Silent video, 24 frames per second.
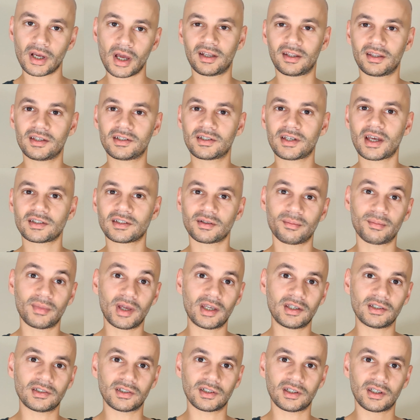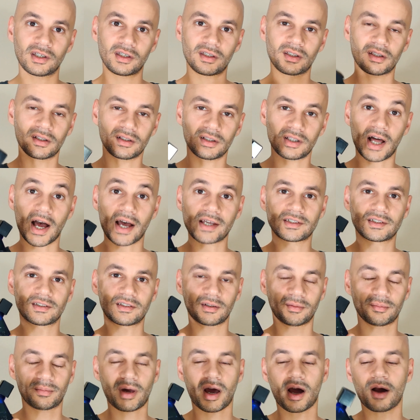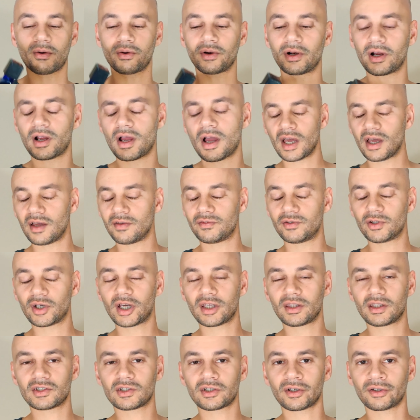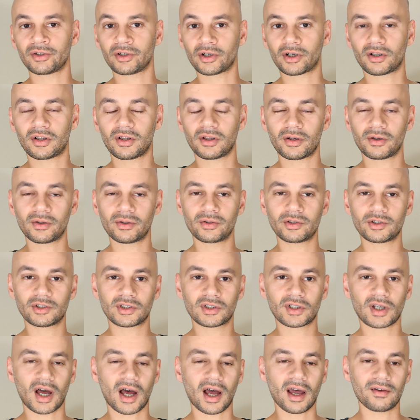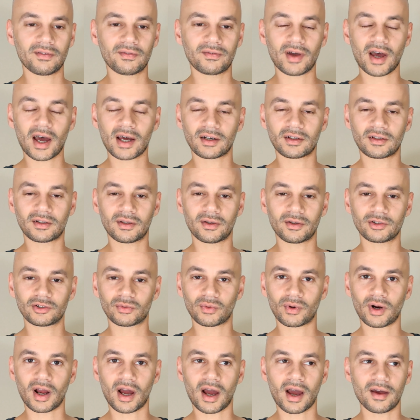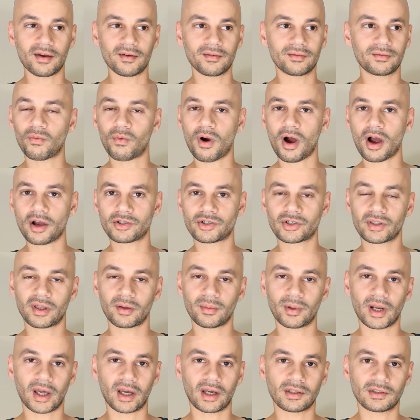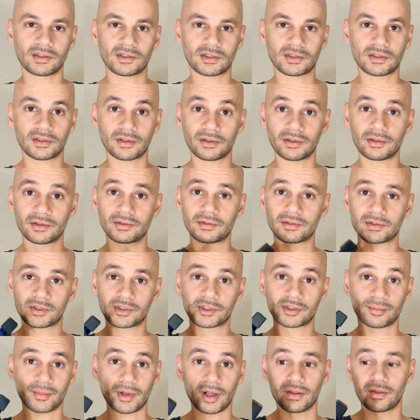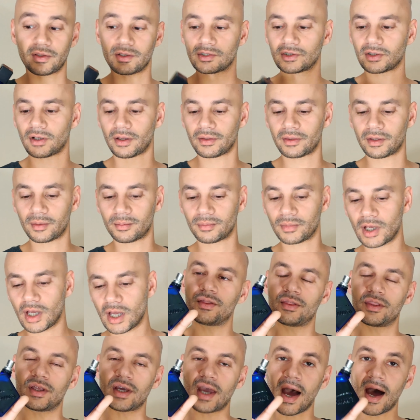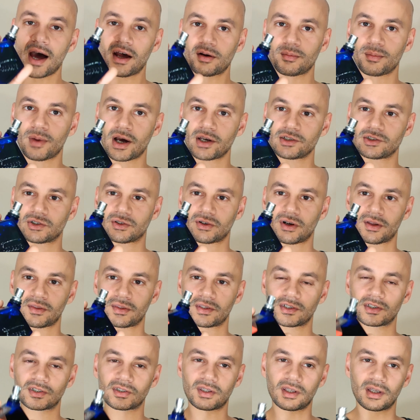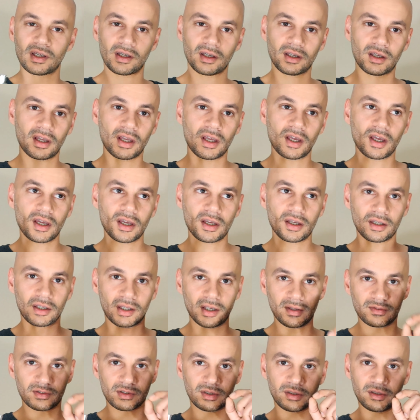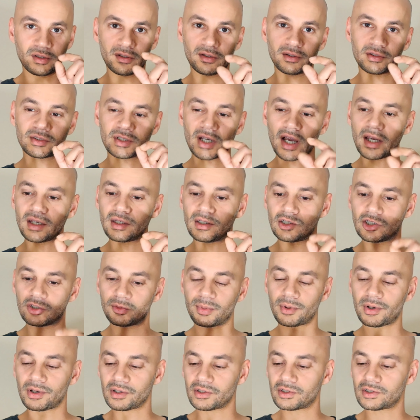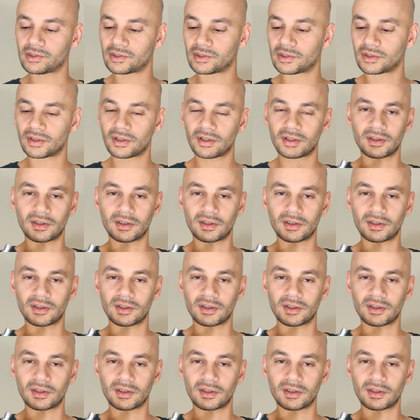This has amazing lasting power. If you get this on your clothes, I've had clothes where I wash them and I can still smell this on them. The atomizer on this thing gives little tiny spurts.